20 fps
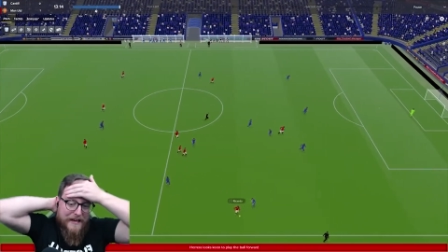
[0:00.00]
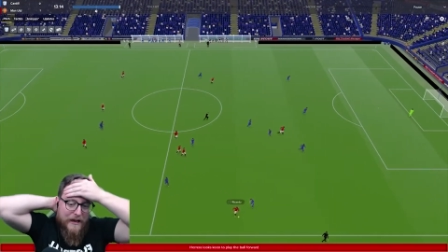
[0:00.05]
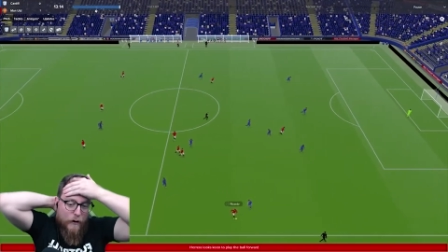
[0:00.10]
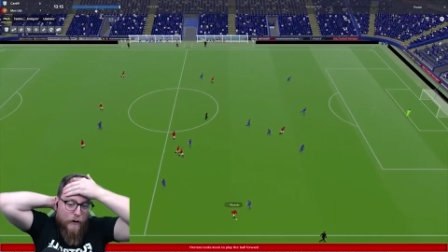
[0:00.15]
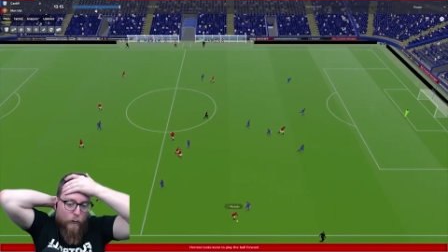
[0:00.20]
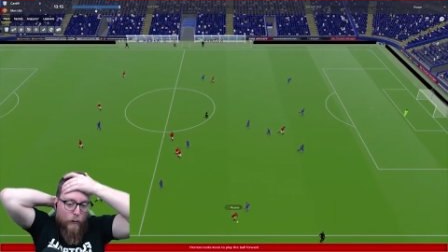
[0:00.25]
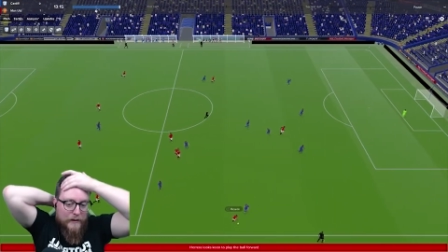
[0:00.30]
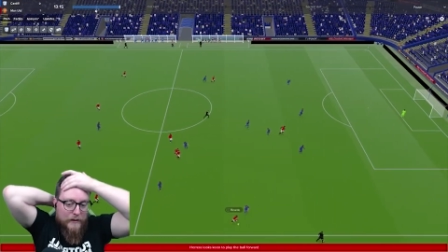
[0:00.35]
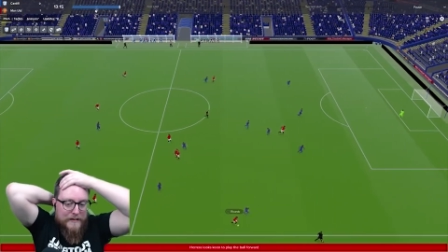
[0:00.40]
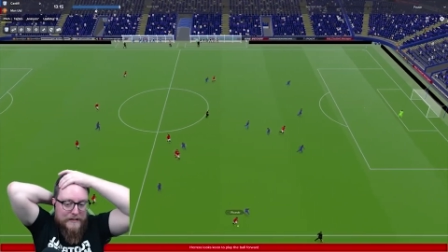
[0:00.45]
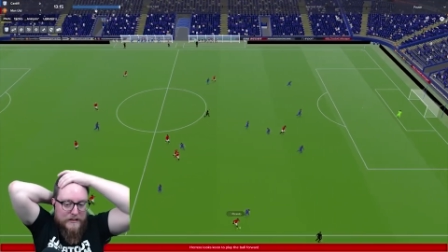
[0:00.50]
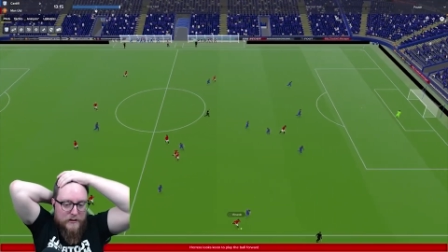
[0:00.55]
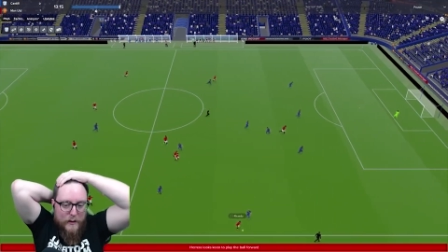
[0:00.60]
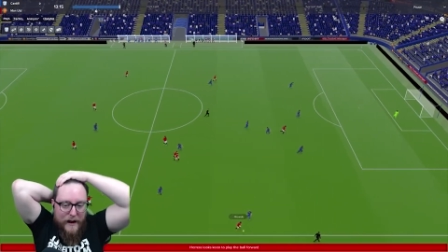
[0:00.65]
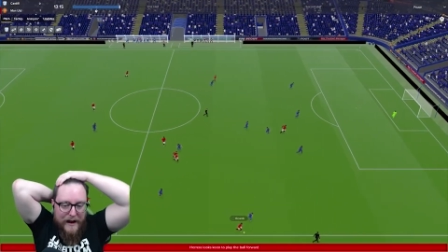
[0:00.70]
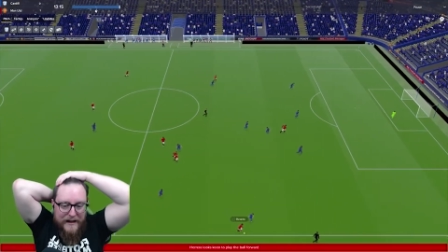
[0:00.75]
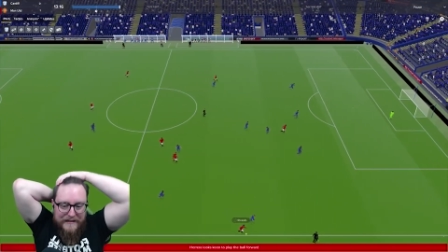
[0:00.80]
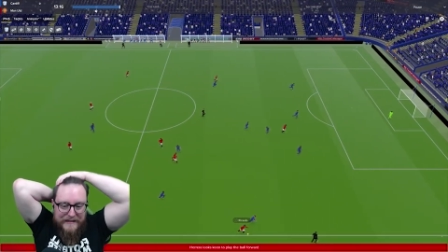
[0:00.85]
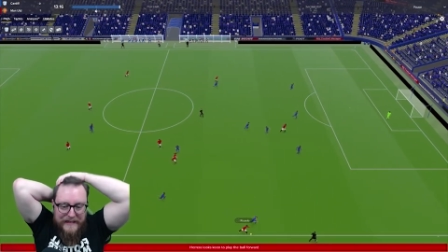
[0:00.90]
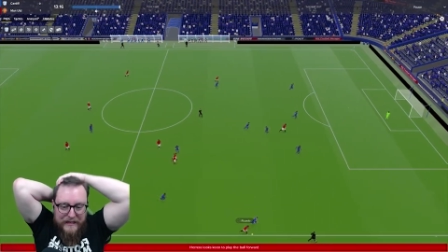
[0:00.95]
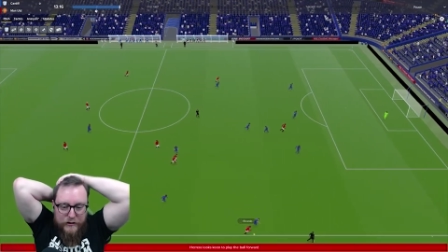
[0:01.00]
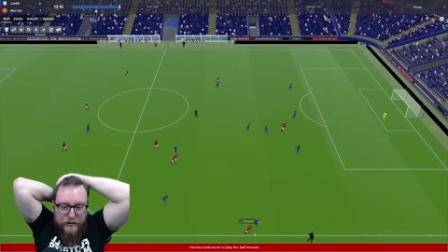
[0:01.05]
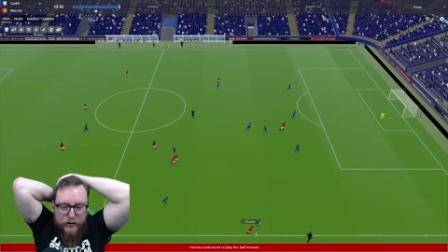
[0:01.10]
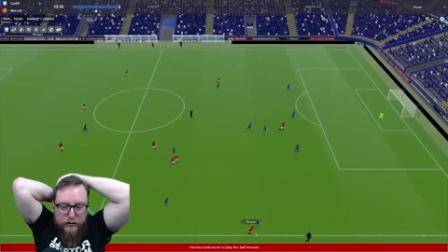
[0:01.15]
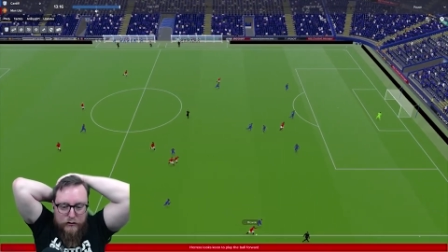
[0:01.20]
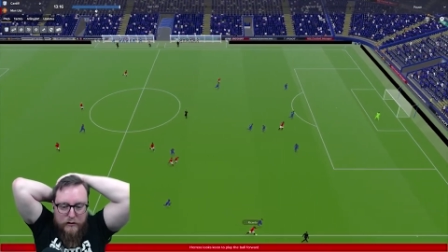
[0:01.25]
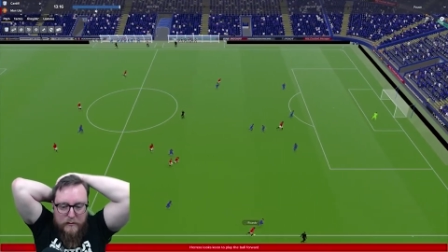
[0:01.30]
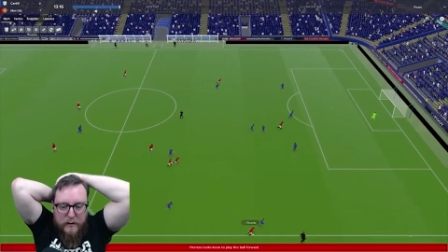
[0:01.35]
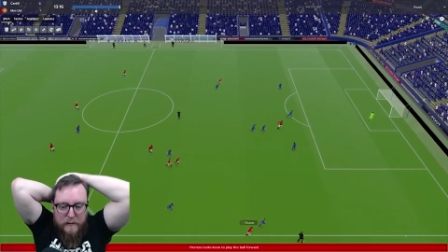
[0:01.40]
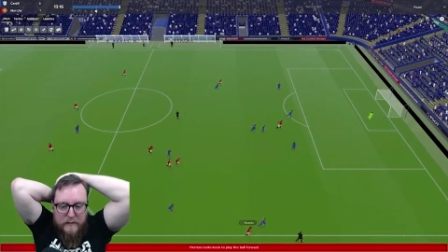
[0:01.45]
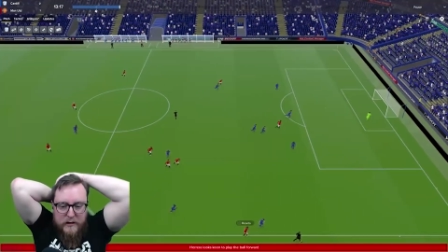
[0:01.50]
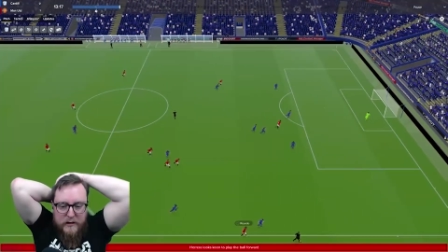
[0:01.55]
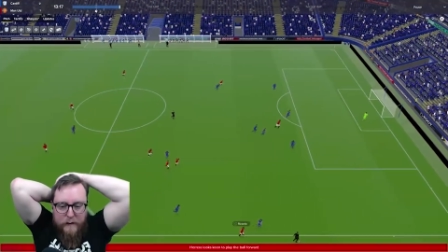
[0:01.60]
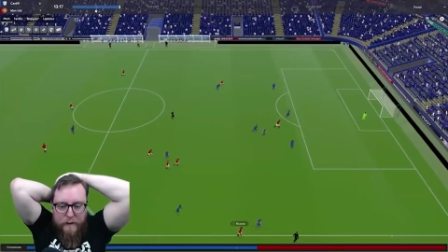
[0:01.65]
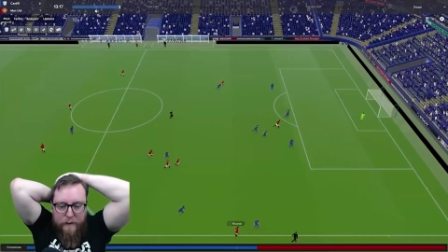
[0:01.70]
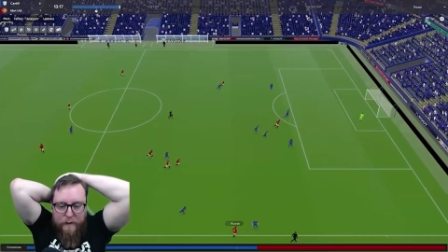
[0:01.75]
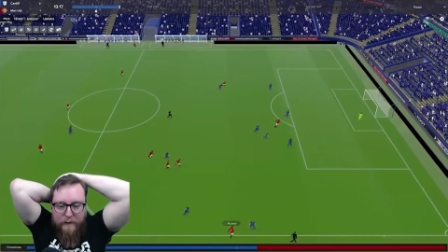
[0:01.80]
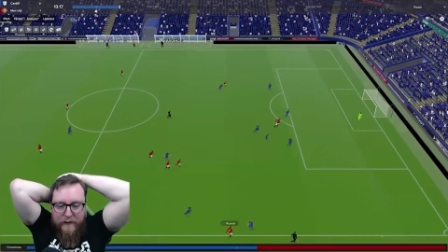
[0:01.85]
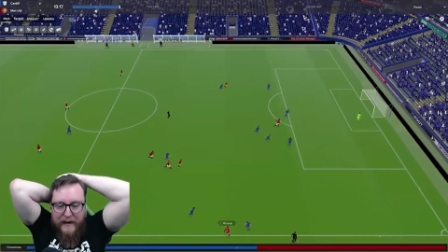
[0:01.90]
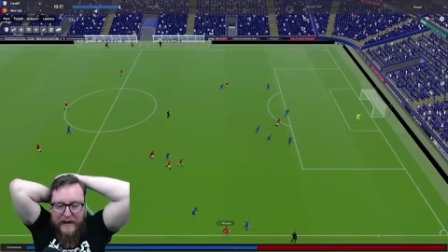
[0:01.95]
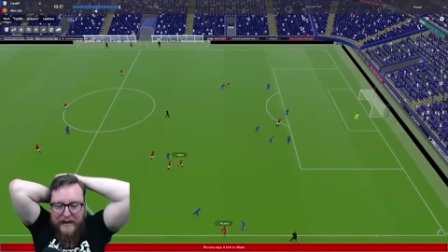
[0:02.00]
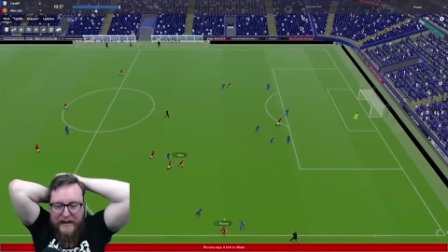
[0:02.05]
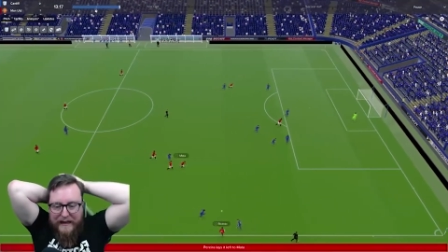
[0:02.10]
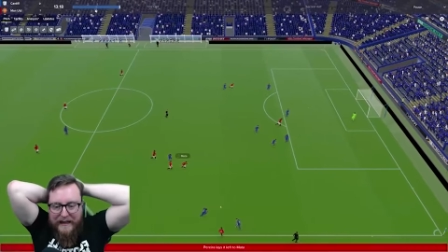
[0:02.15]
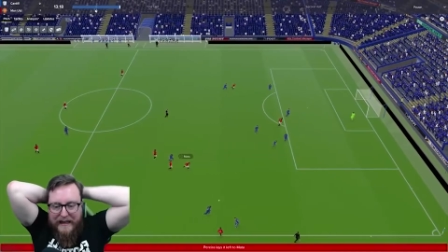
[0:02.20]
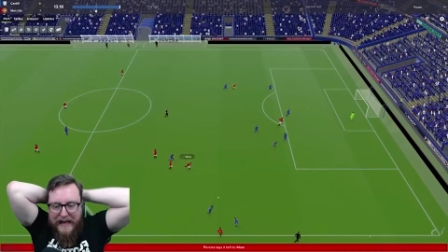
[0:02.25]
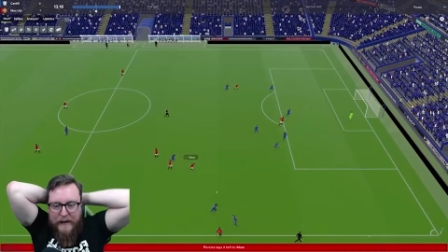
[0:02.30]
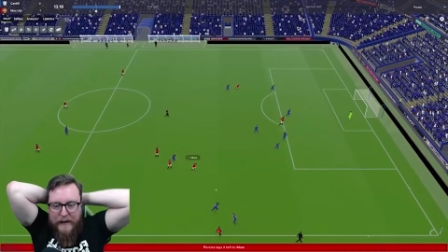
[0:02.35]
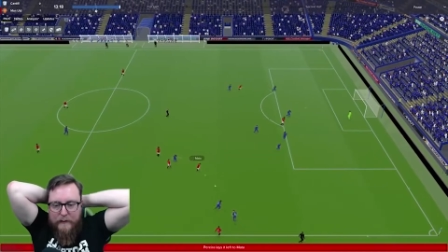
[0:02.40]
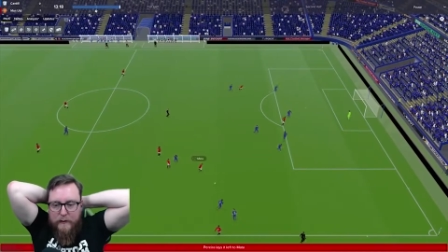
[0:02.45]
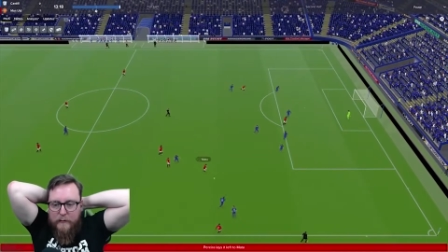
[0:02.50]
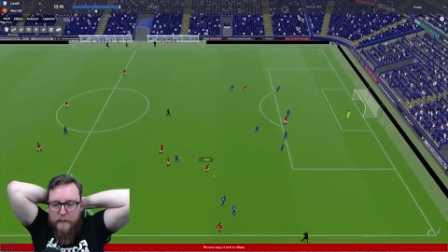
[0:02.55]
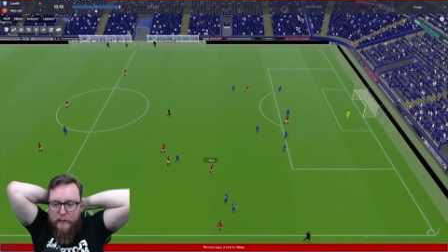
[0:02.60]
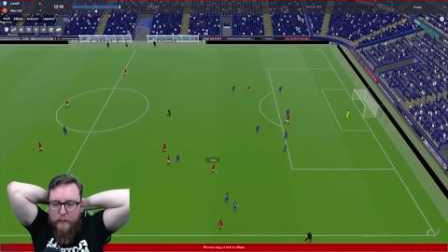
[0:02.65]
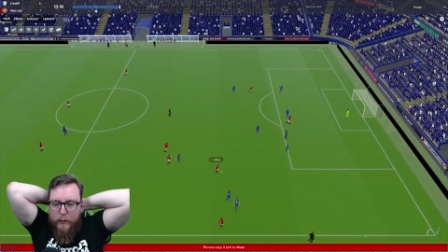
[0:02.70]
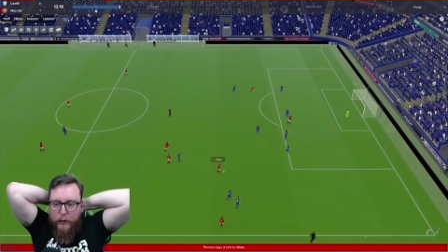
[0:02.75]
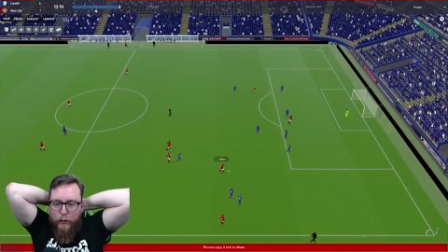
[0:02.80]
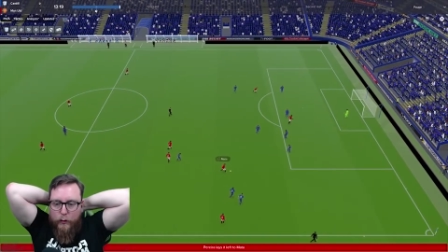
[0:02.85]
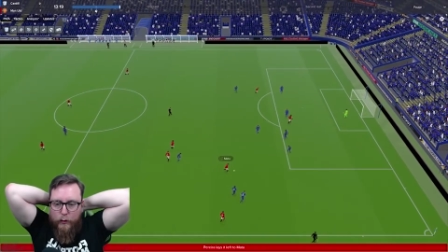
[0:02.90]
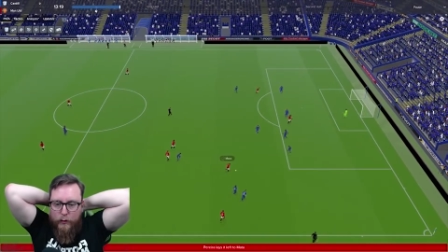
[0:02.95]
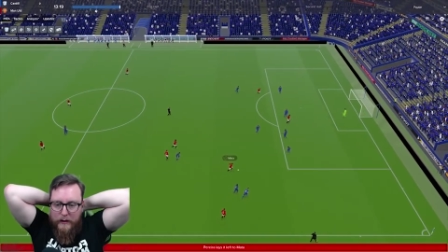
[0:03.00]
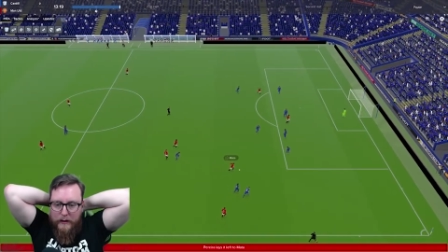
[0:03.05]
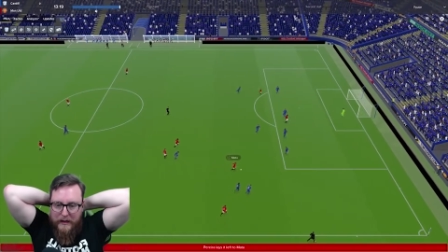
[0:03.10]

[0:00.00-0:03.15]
What a twat. He just tripped over his own feet and gave them the ball.